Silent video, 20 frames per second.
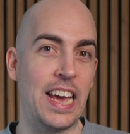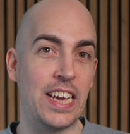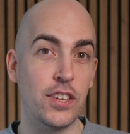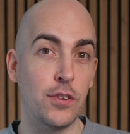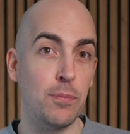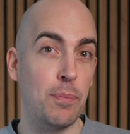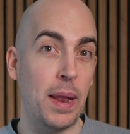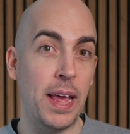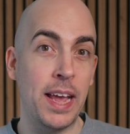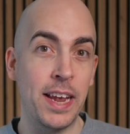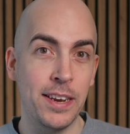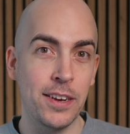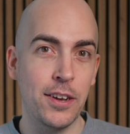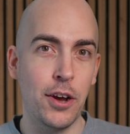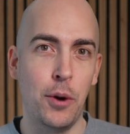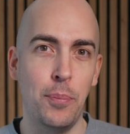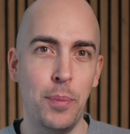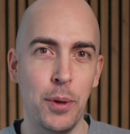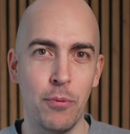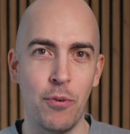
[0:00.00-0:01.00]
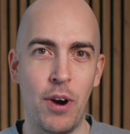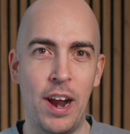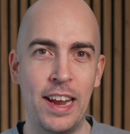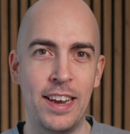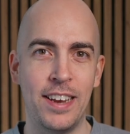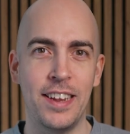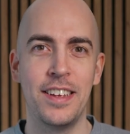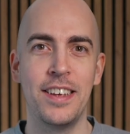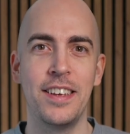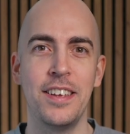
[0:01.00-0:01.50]
explain
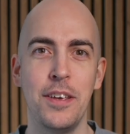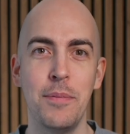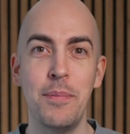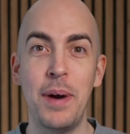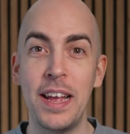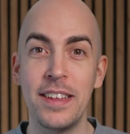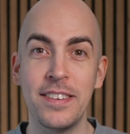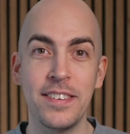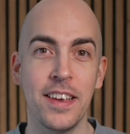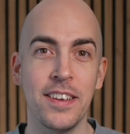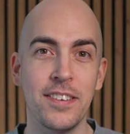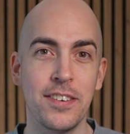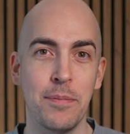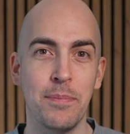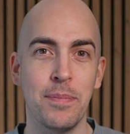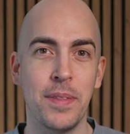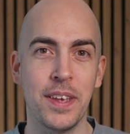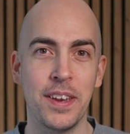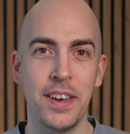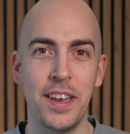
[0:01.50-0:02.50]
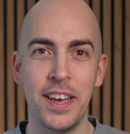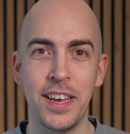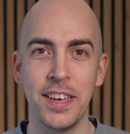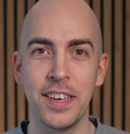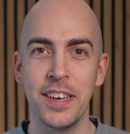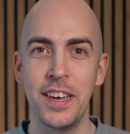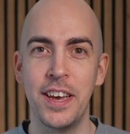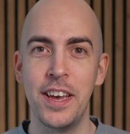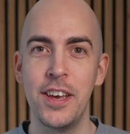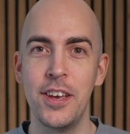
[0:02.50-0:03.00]
copyright, you might say something
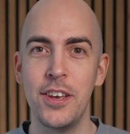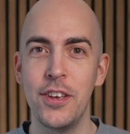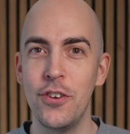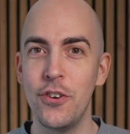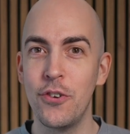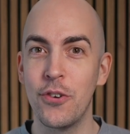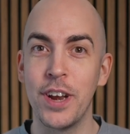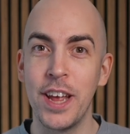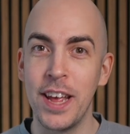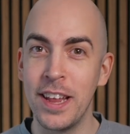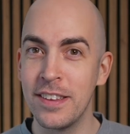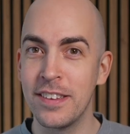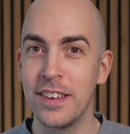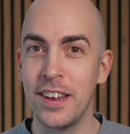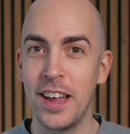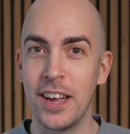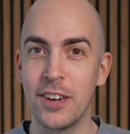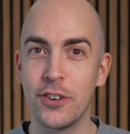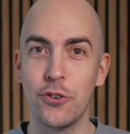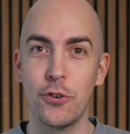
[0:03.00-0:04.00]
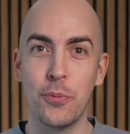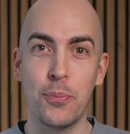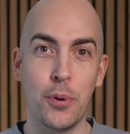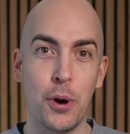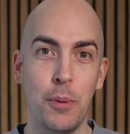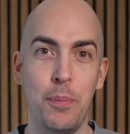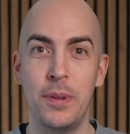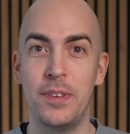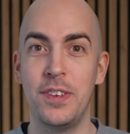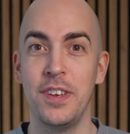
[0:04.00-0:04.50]
like, you're an intellectual
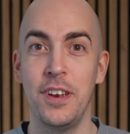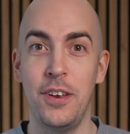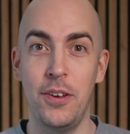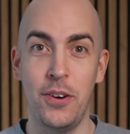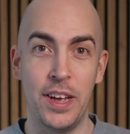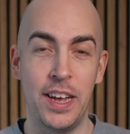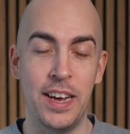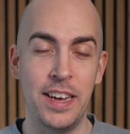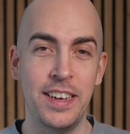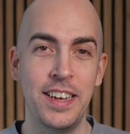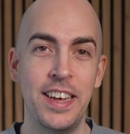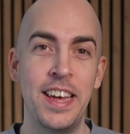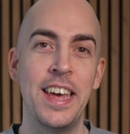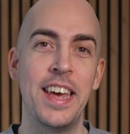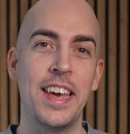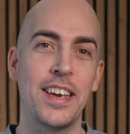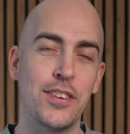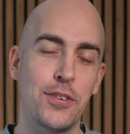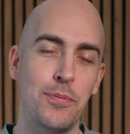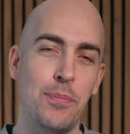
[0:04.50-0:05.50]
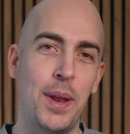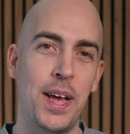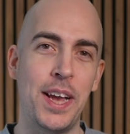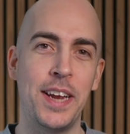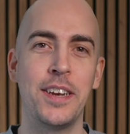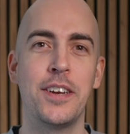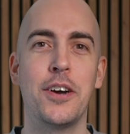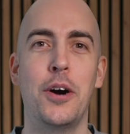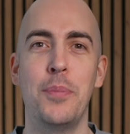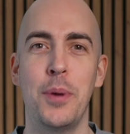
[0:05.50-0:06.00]
property lawyer,
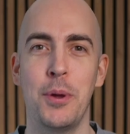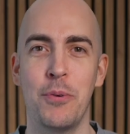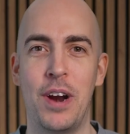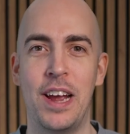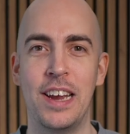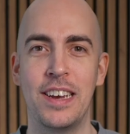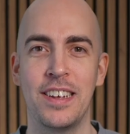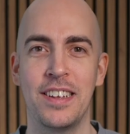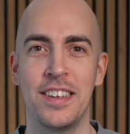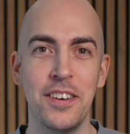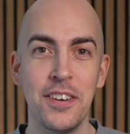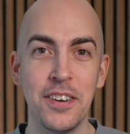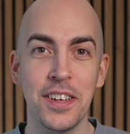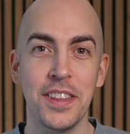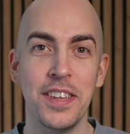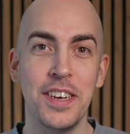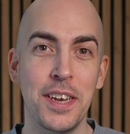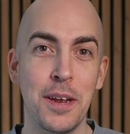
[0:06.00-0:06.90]
explain copyright. Look at the